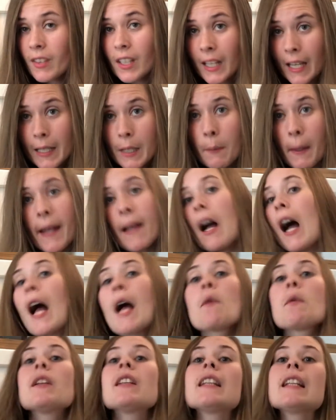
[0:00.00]
Anyway, I
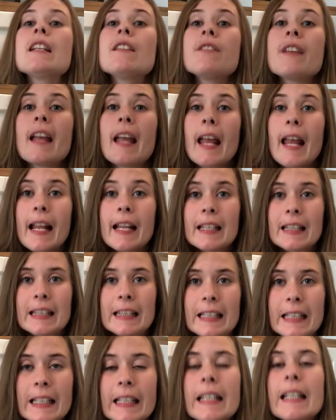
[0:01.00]
will leave a
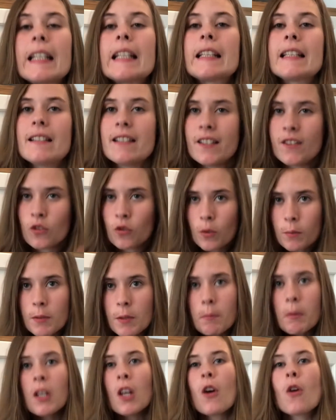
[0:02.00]
link in the
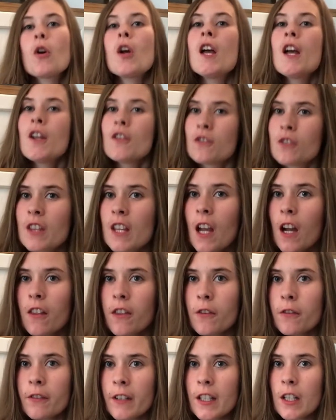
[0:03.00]
description below to the
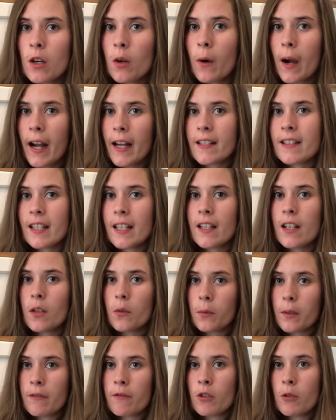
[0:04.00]
other video I did
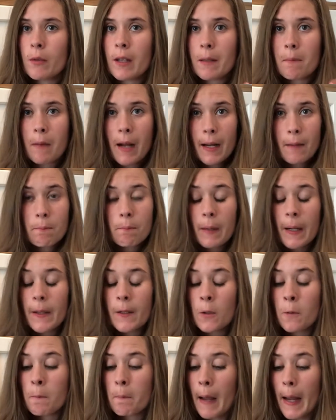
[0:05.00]
reviewing my brand
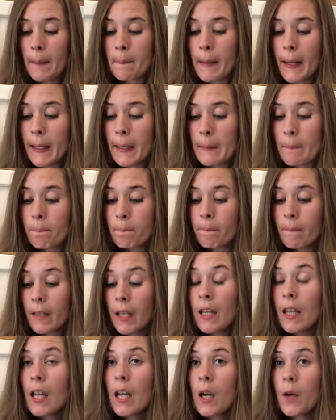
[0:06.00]
new backpack.
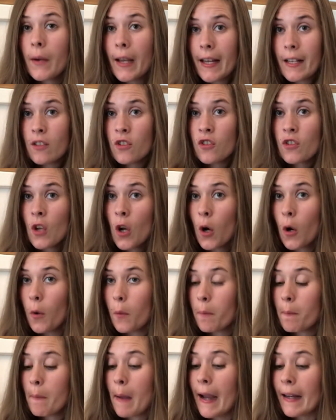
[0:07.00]
Okay, so
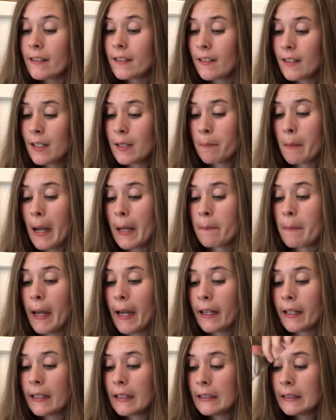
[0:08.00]
back to this backpack.